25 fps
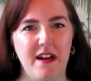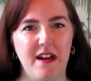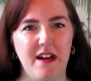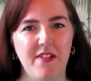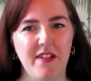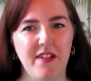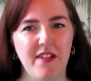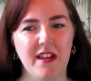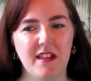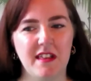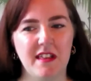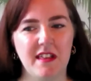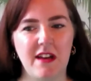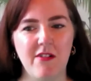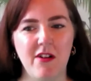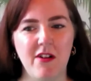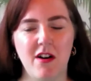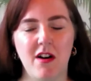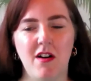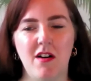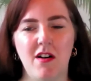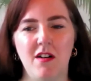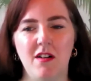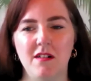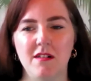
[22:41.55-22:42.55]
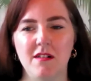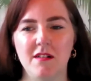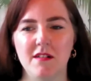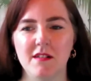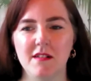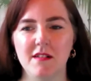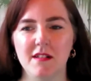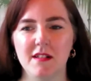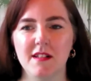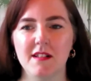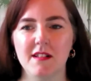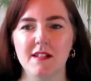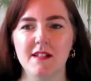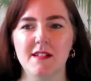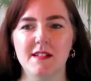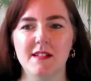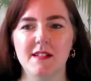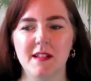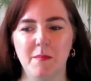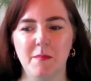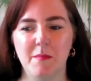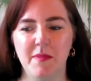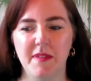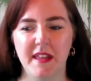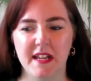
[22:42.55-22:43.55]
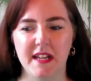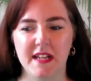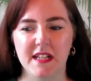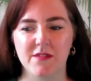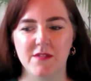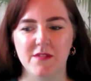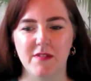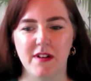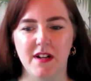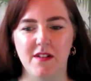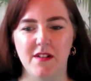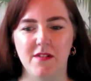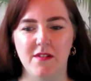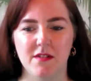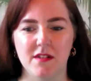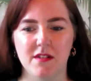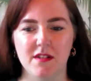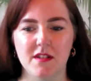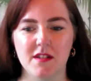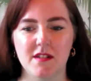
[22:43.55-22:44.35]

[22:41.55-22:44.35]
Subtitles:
I think there are some things around,